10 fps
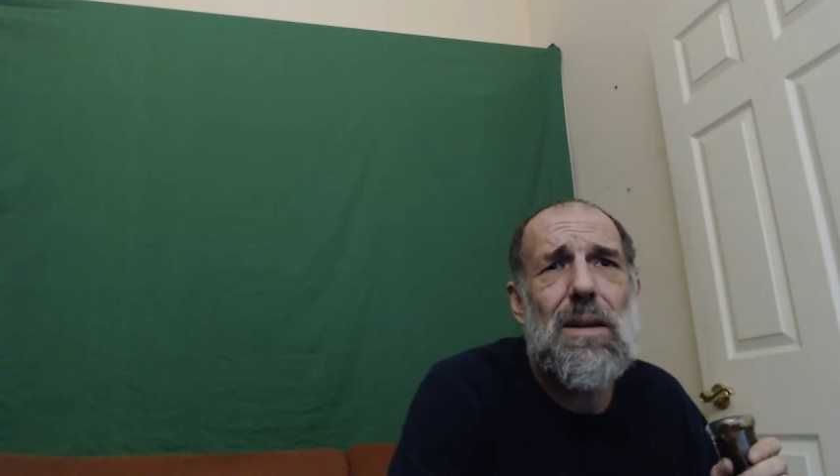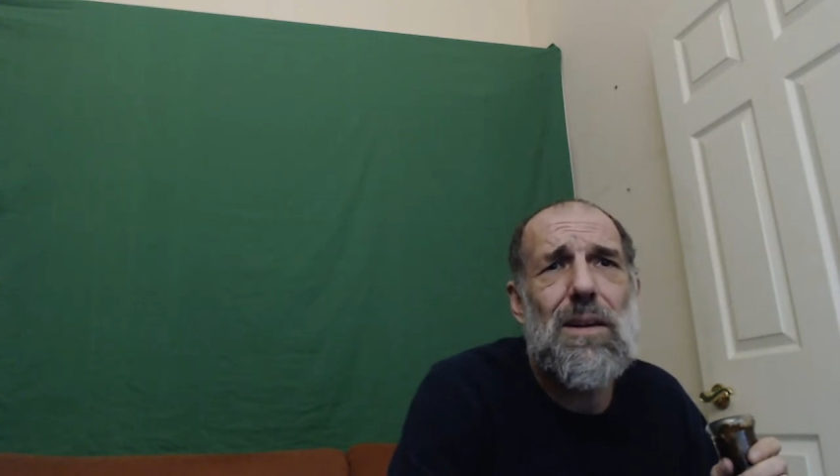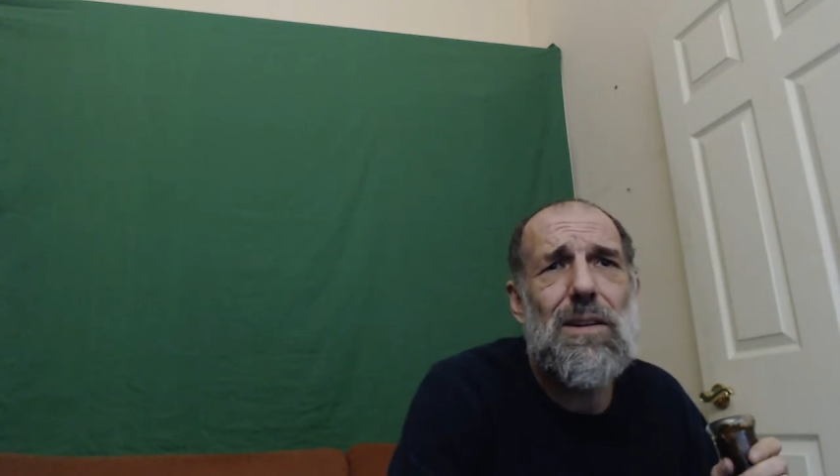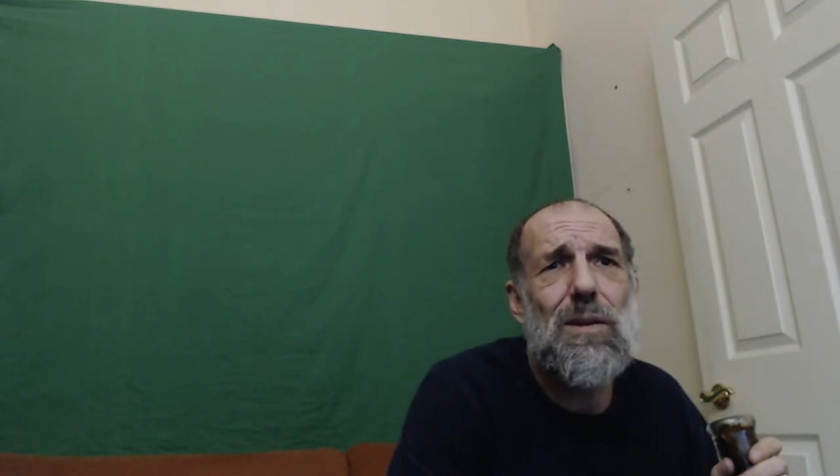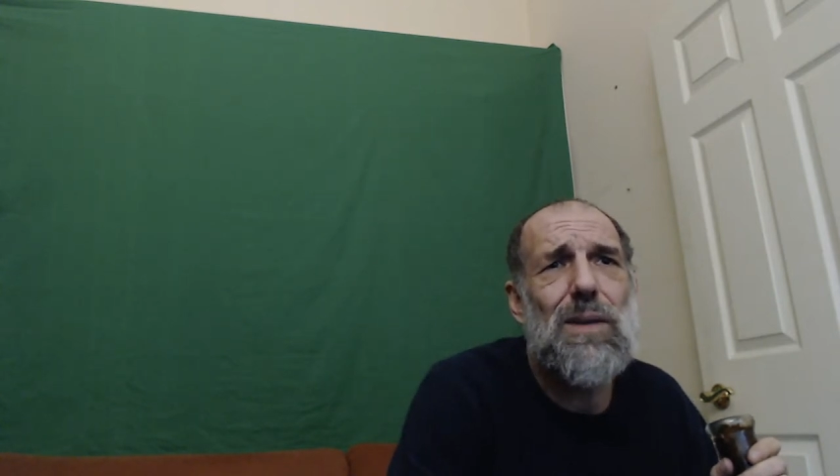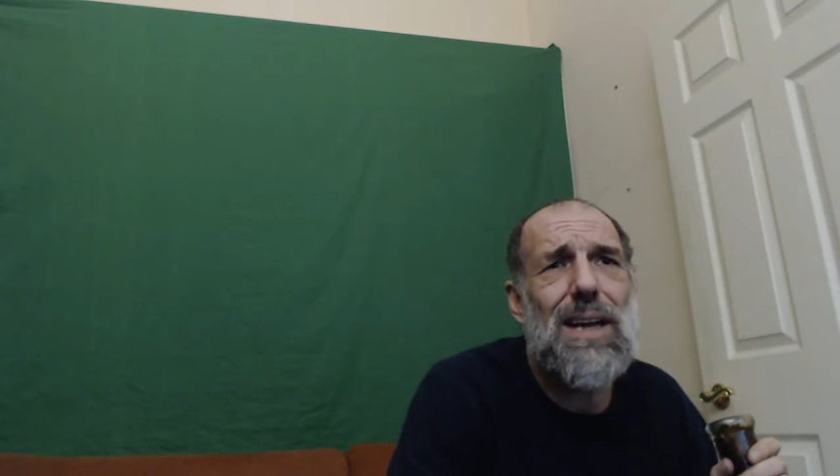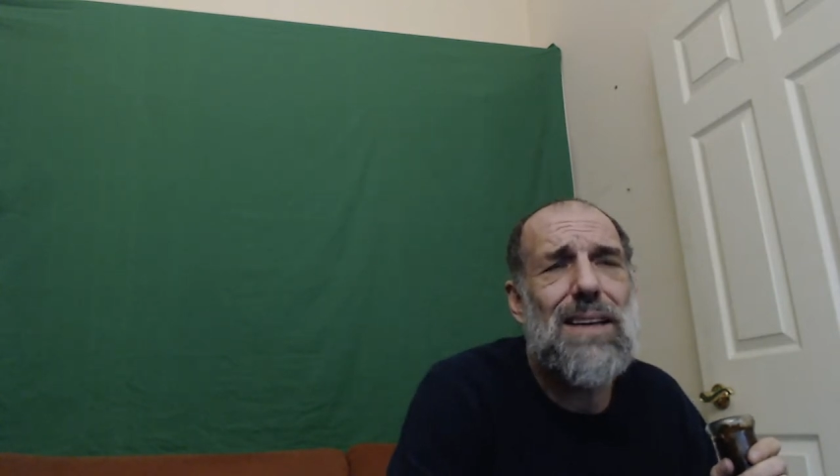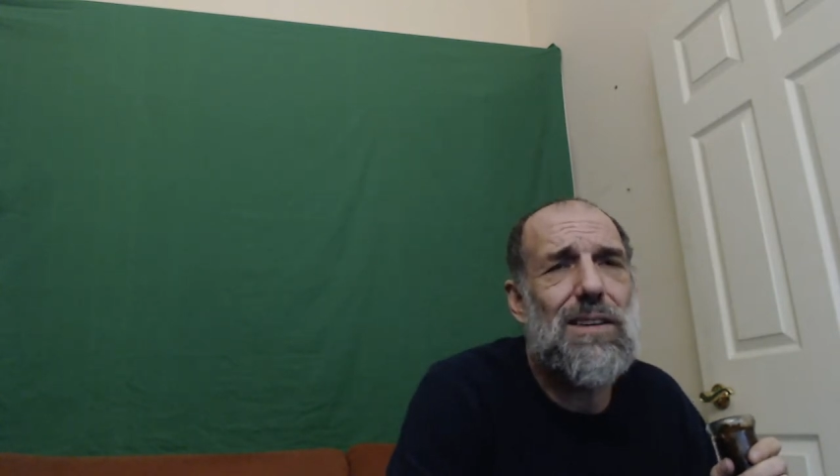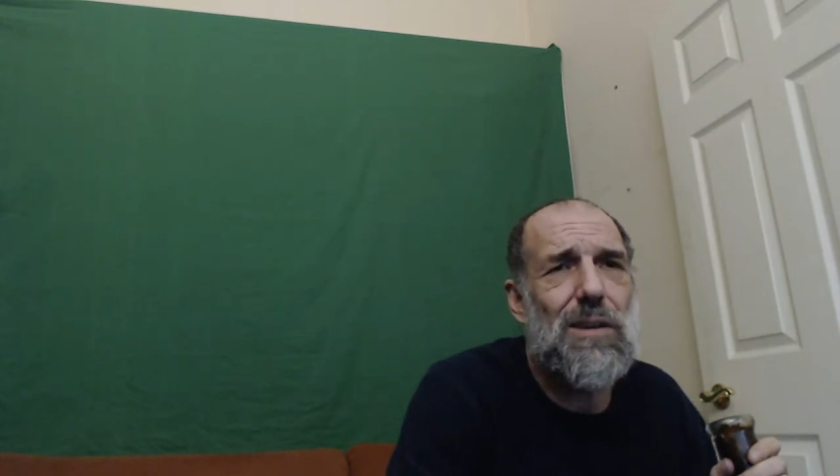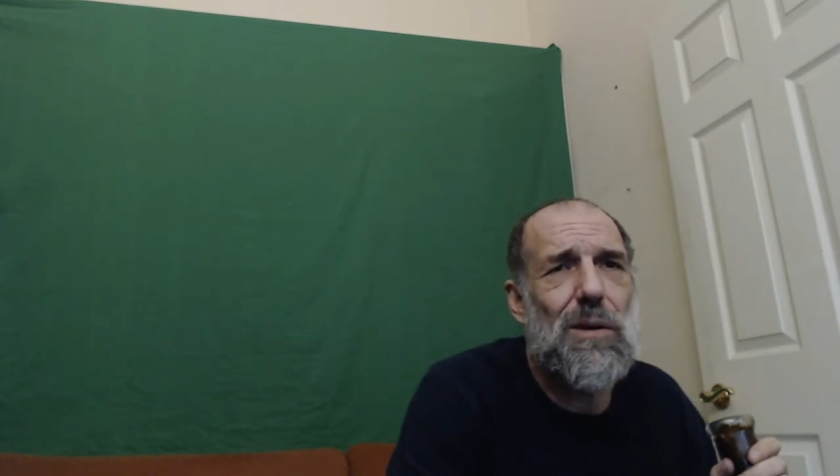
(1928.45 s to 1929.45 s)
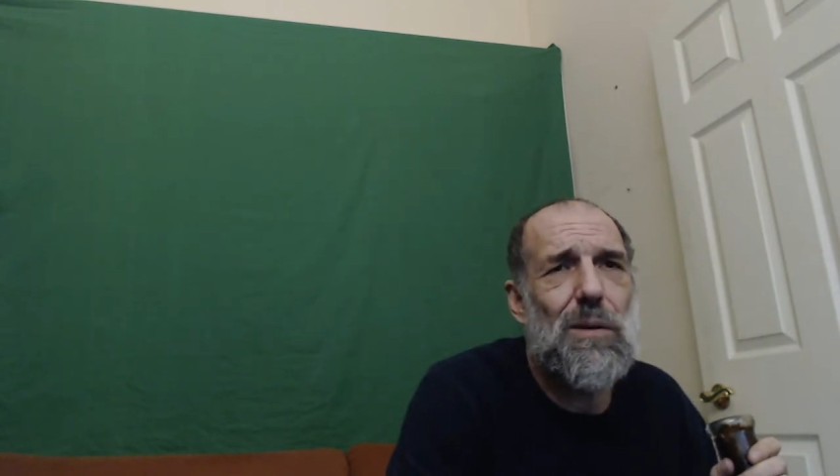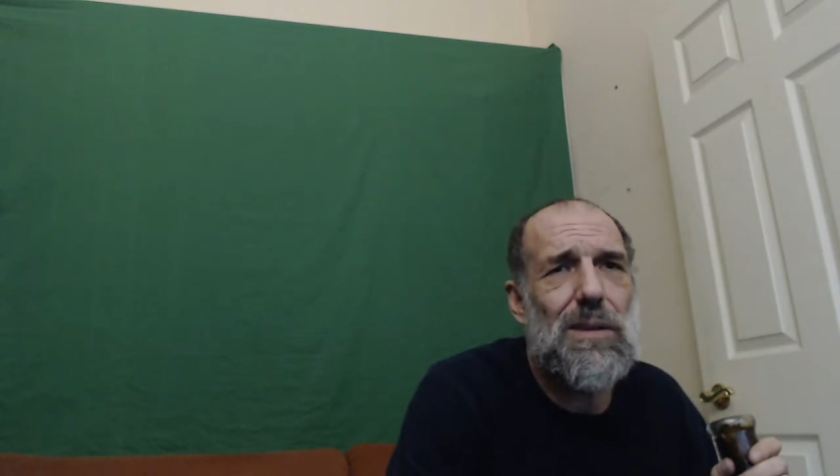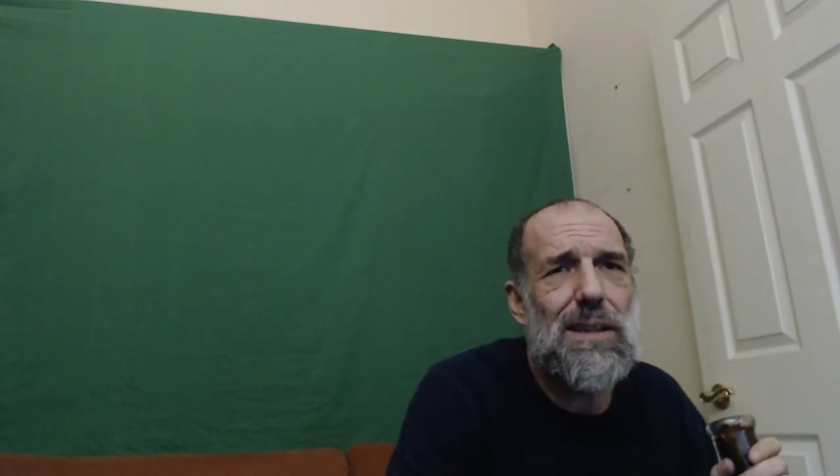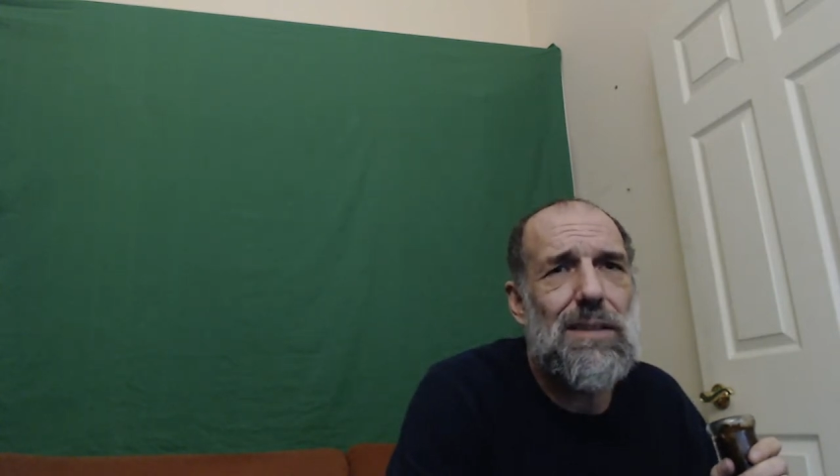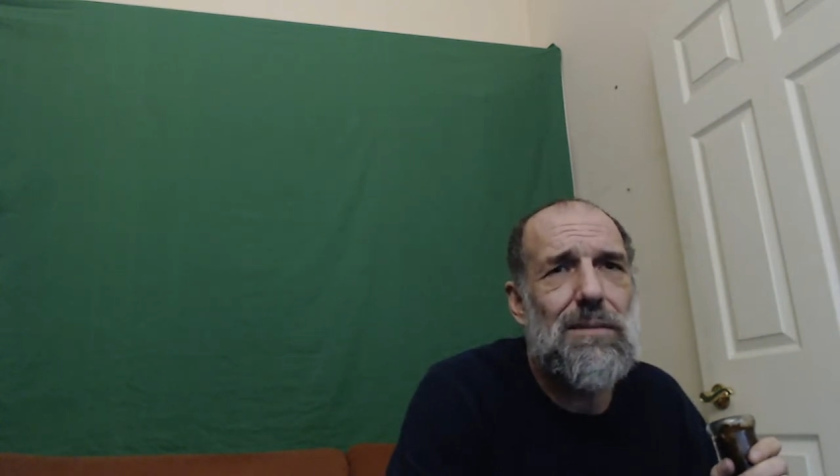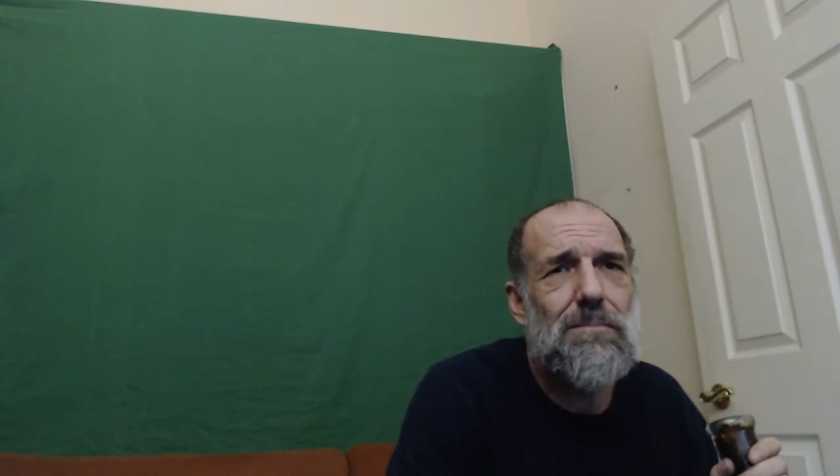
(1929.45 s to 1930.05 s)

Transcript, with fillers: You're too lazy to Google it.